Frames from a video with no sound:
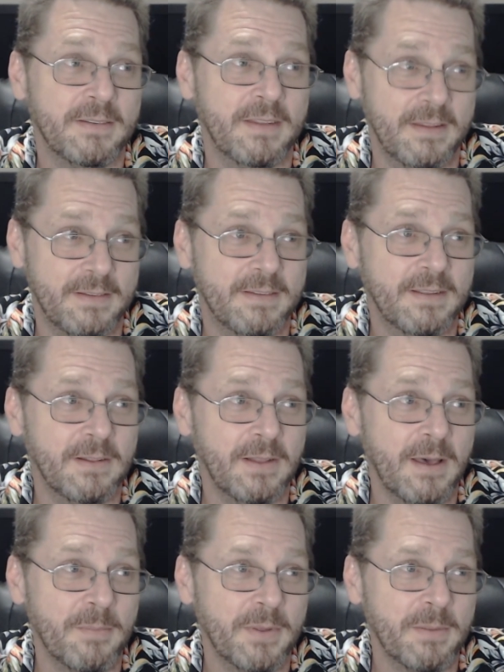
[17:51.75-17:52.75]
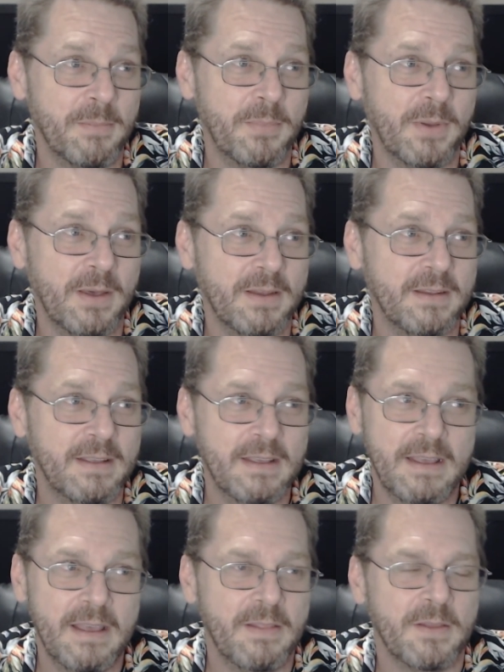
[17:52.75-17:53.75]
it's still up, but
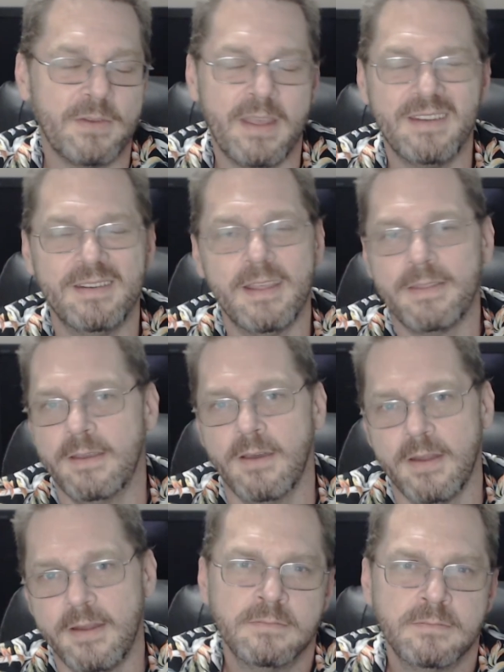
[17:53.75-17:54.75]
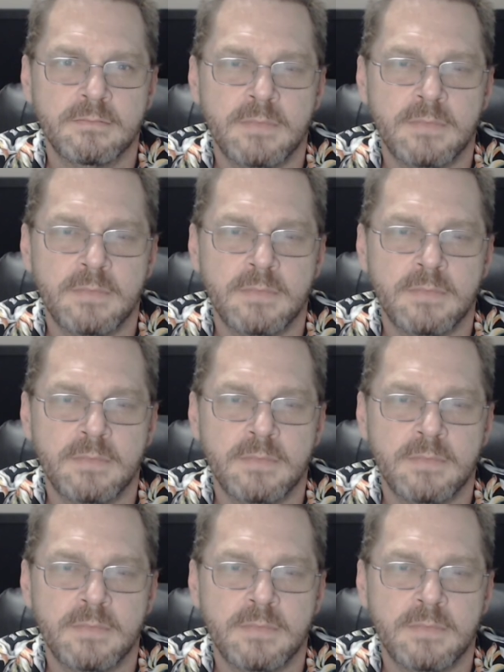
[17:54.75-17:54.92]
there's like nothing on it.